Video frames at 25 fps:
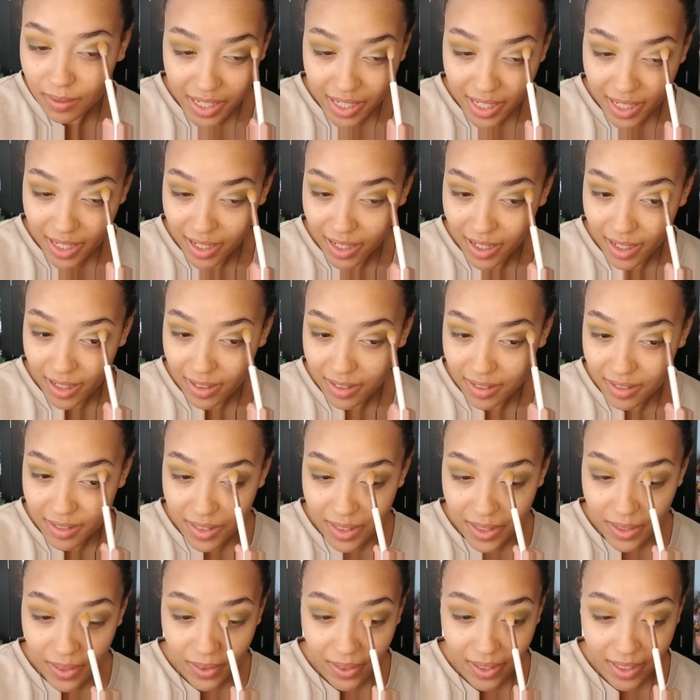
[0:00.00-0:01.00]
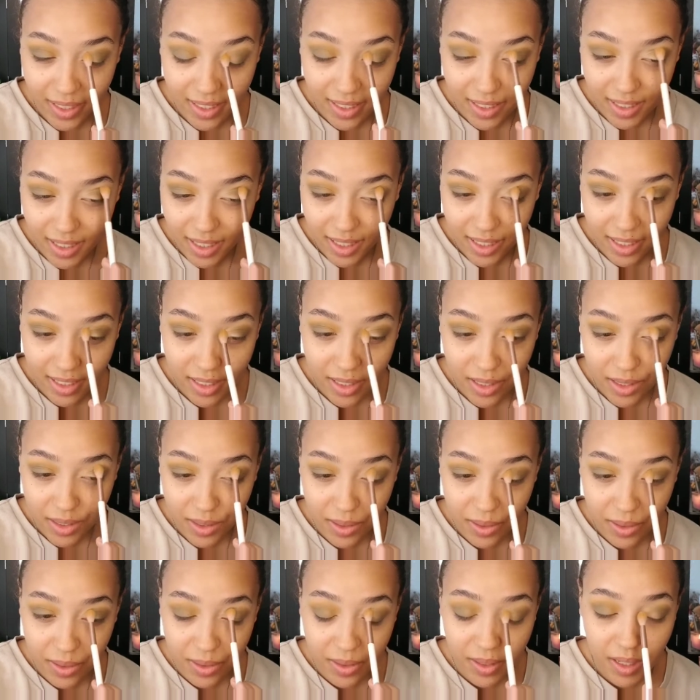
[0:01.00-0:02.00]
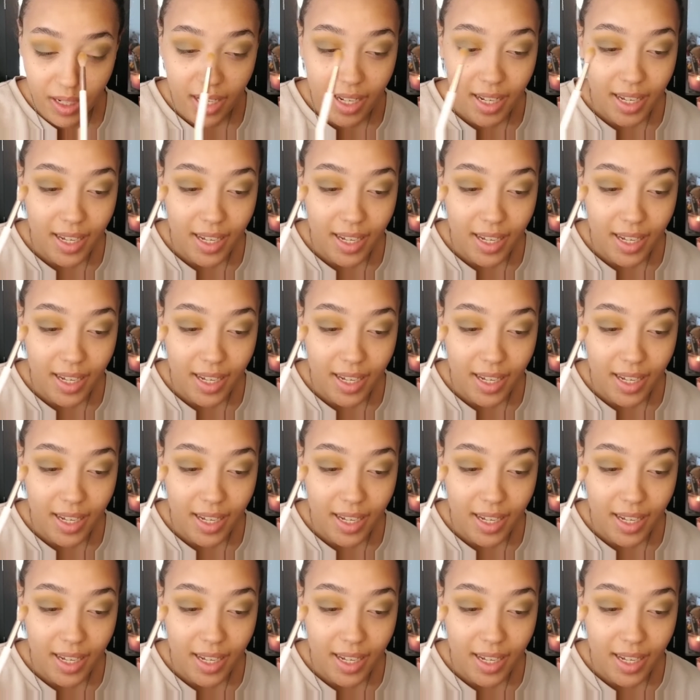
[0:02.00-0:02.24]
Yeah, so I decided to